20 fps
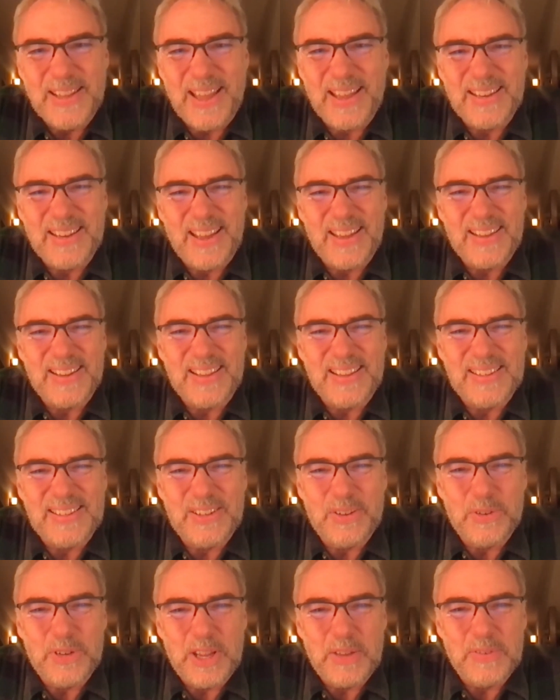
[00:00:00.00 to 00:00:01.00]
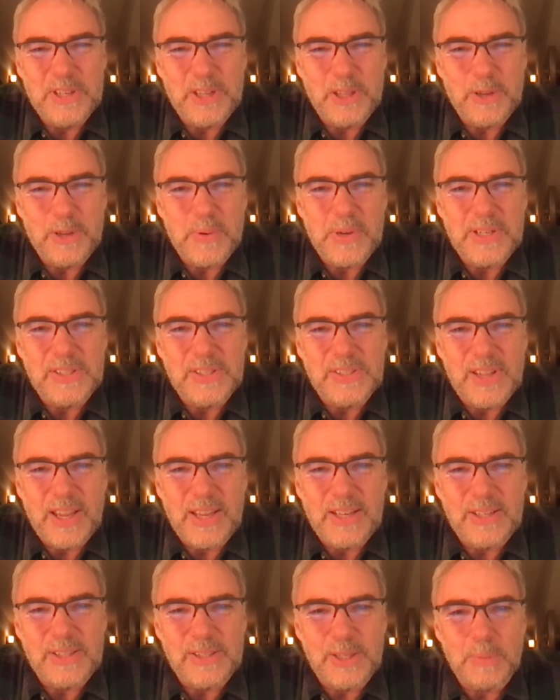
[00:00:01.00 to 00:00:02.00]
I, I don't have any other way to
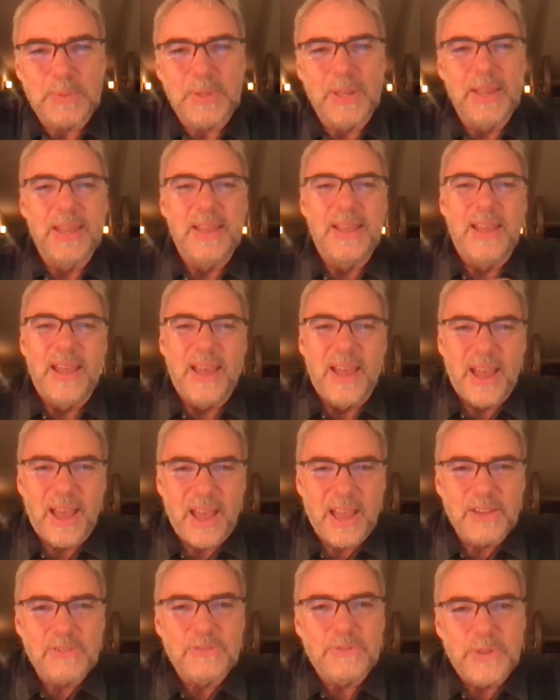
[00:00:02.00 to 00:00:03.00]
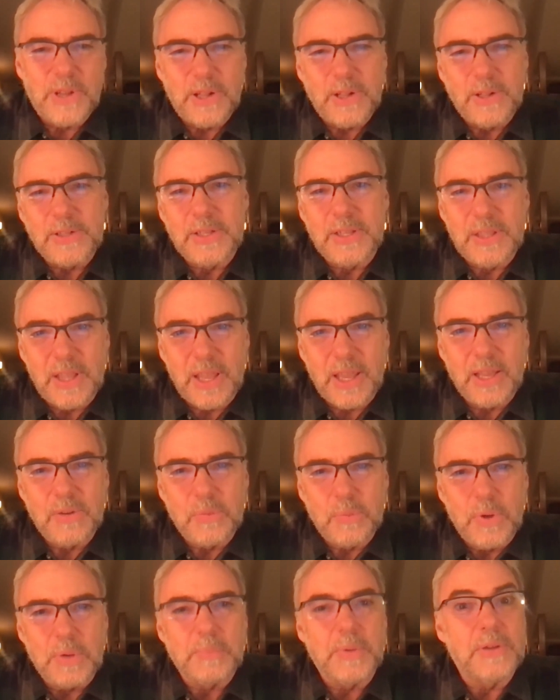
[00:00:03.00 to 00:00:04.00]
say it except I felt
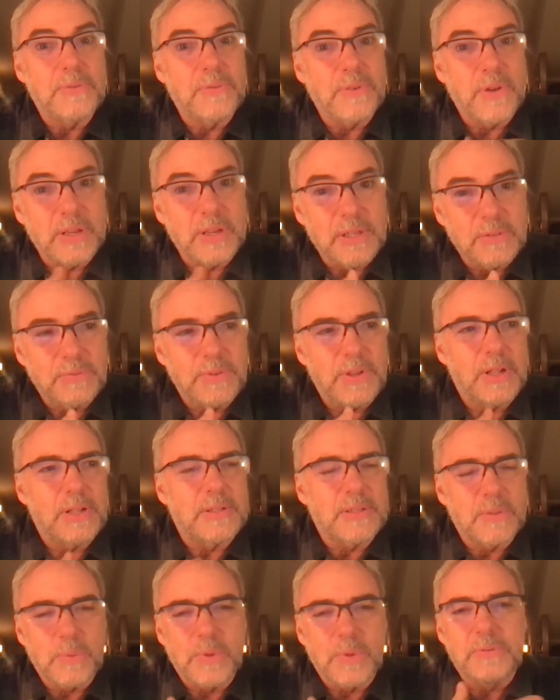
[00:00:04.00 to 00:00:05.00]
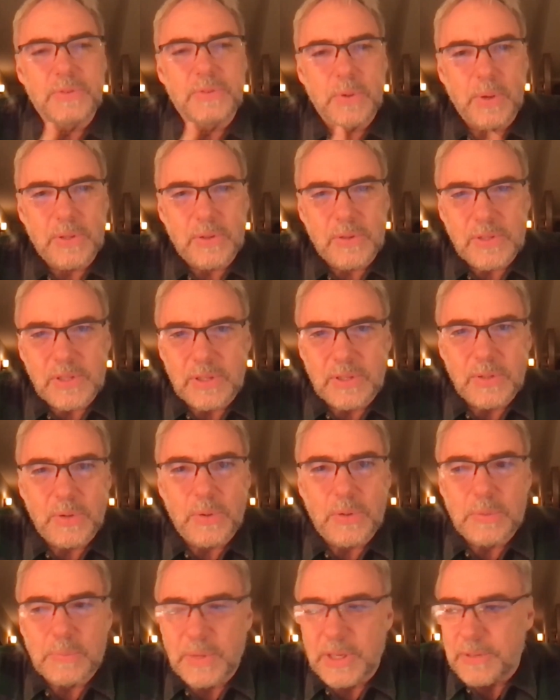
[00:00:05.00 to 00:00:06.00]
then what my friend had felt and what a few others had
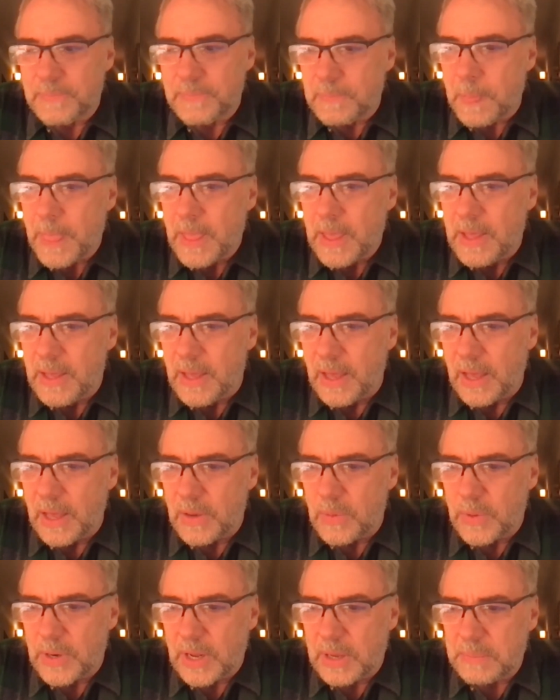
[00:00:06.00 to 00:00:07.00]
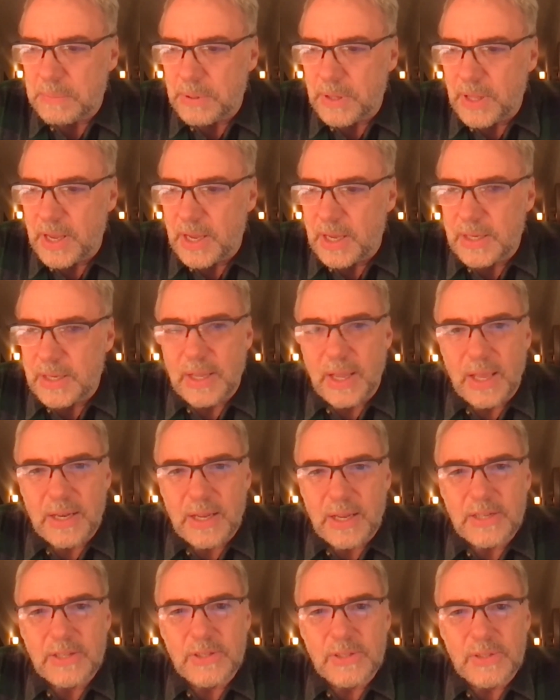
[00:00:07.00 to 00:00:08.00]
told me uh, when I played.
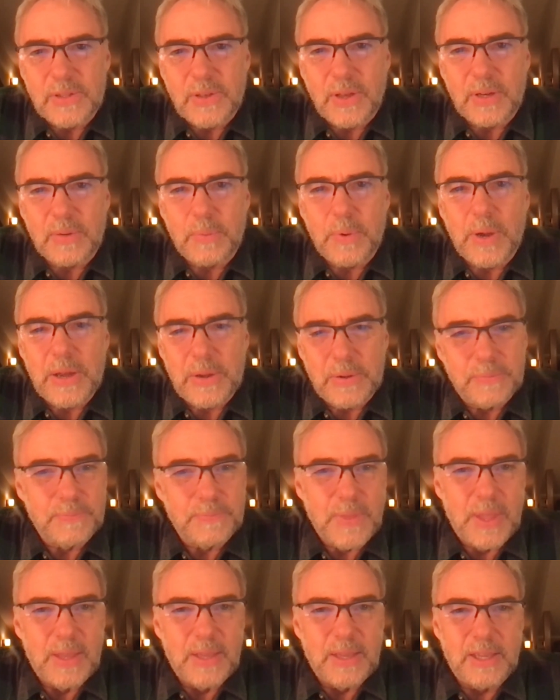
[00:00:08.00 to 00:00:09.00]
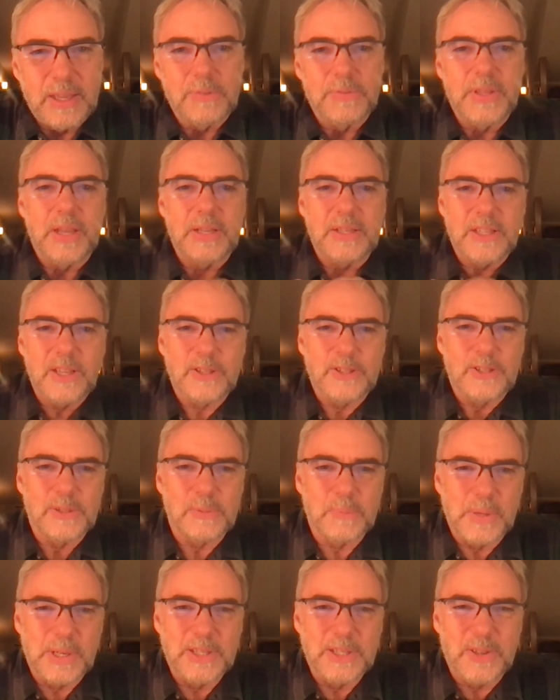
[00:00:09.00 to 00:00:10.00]
And I just thought, wow, if that
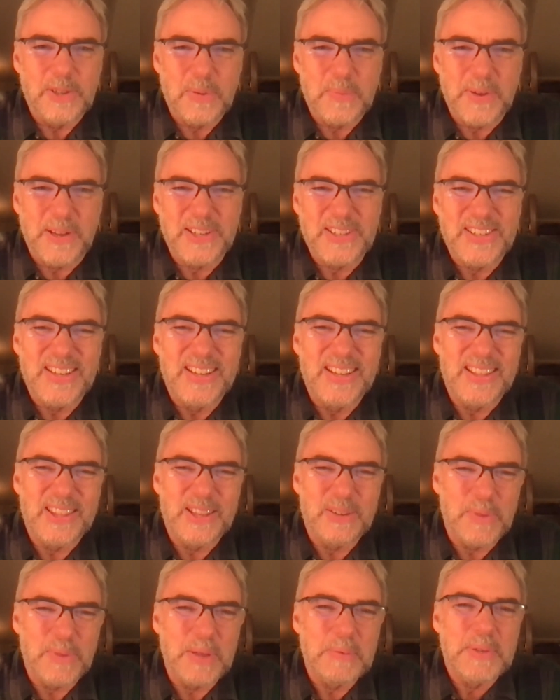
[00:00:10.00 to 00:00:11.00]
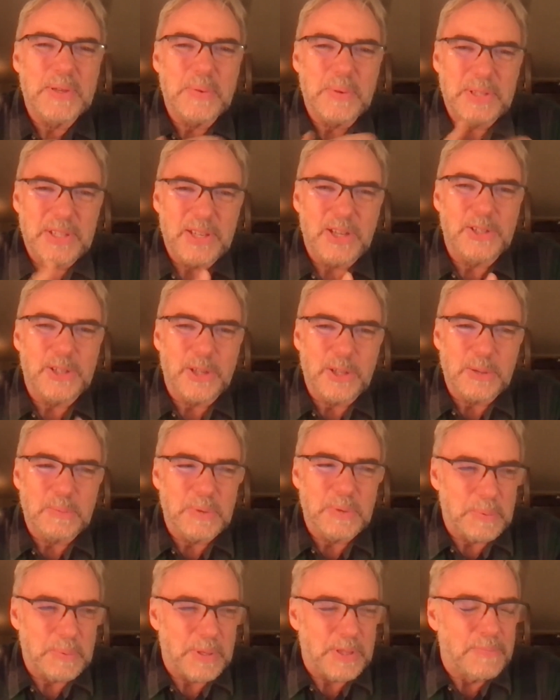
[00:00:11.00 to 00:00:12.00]
touches me so much, then maybe it would touch other
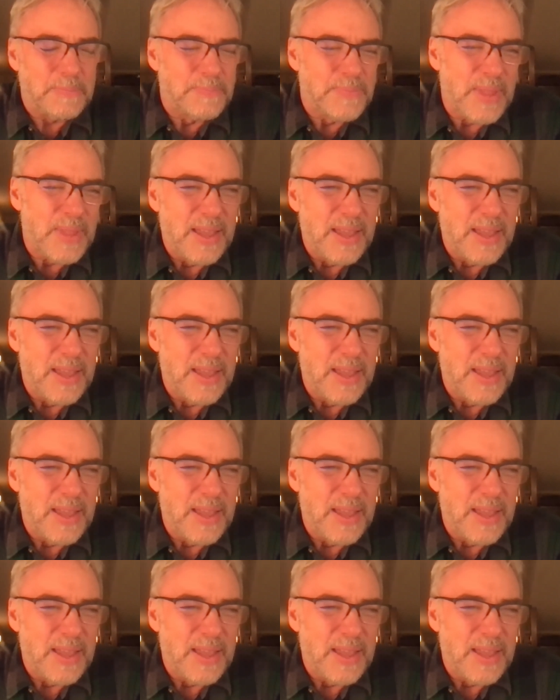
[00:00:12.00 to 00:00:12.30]
people.